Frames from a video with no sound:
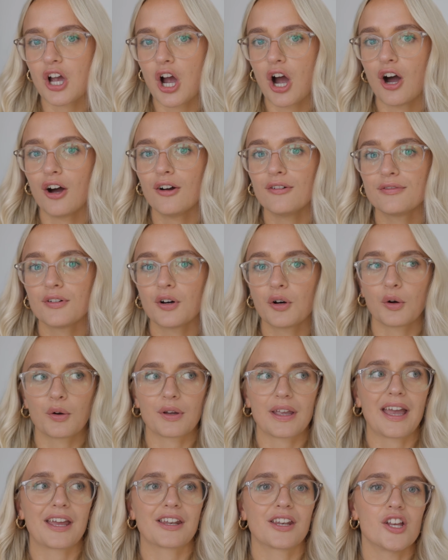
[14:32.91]
off or
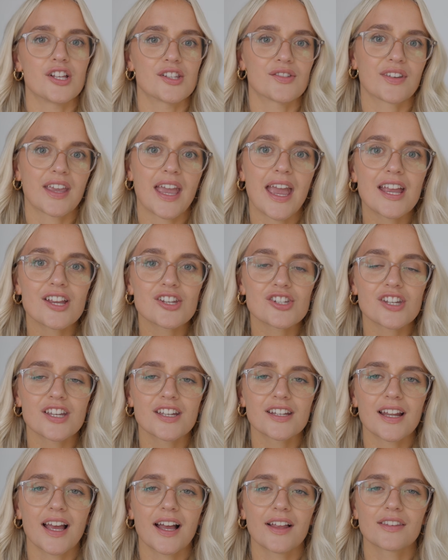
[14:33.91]
get a
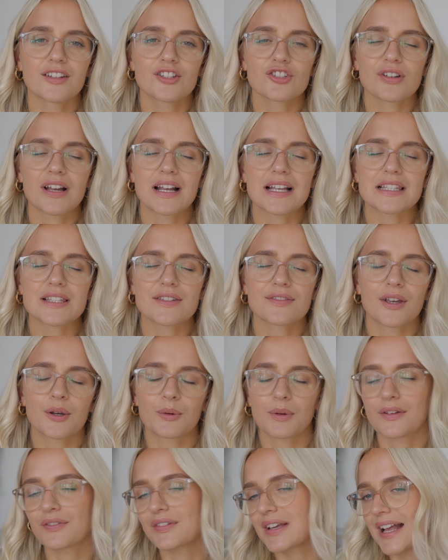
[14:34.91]
notification and the transfer
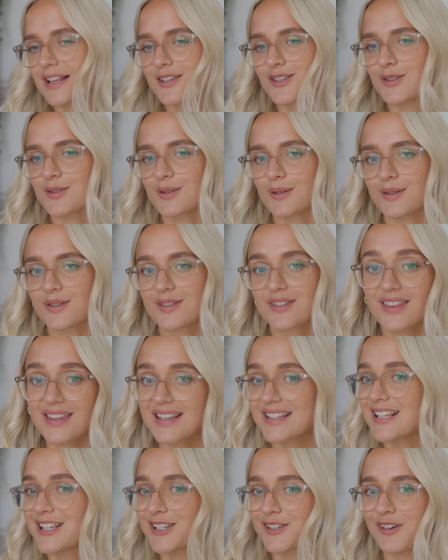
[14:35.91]
will have cancelled. So
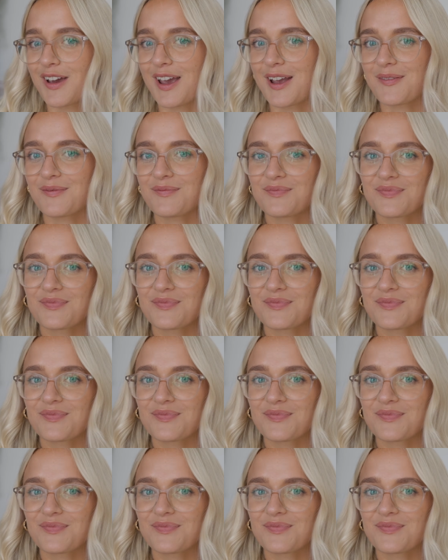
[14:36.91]
this is great.